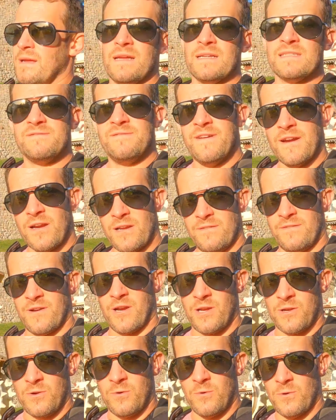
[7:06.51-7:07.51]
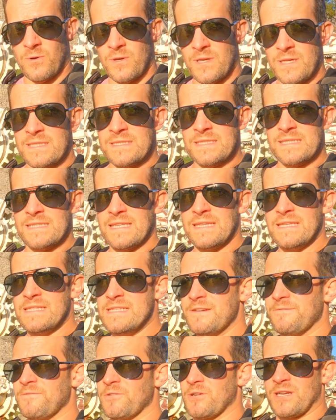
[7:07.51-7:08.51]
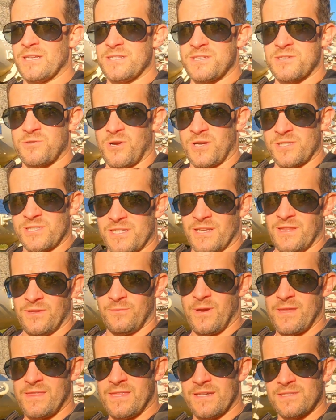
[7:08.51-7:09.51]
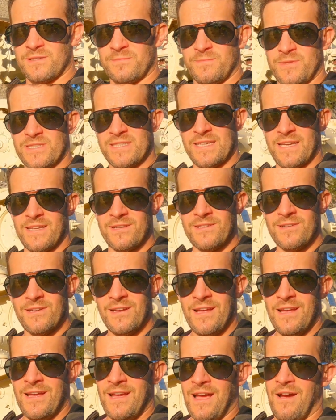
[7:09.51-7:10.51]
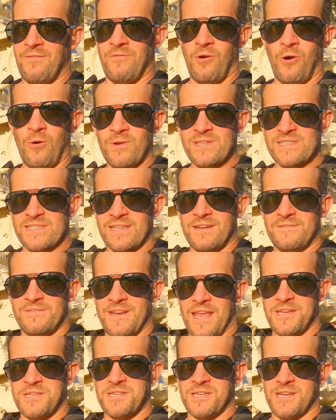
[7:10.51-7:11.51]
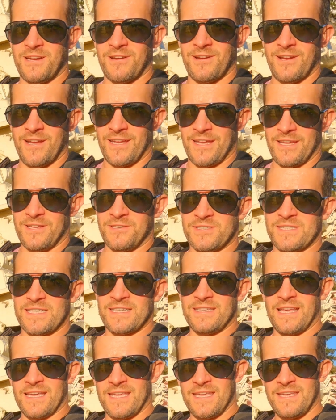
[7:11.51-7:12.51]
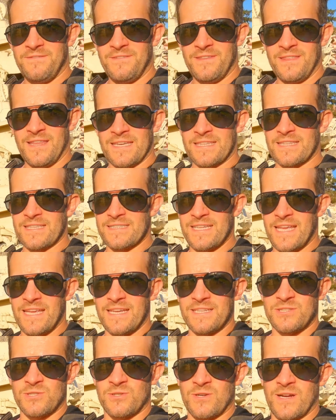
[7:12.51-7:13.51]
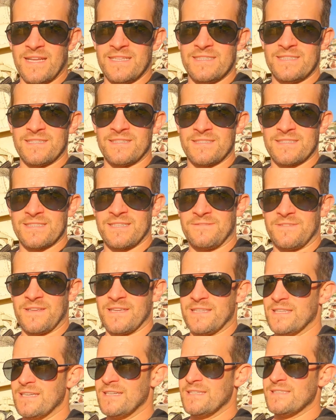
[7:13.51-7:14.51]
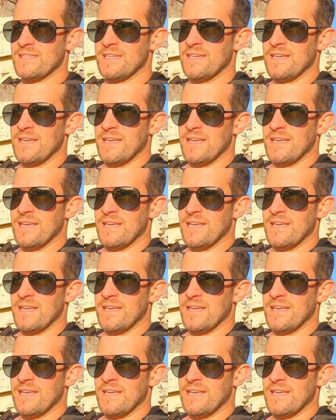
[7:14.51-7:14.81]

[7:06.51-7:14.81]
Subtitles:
It's very, very cool to see the different construction and the way things are put together. I've always loved engineering. And you see like even like the tank treads on stuff like this.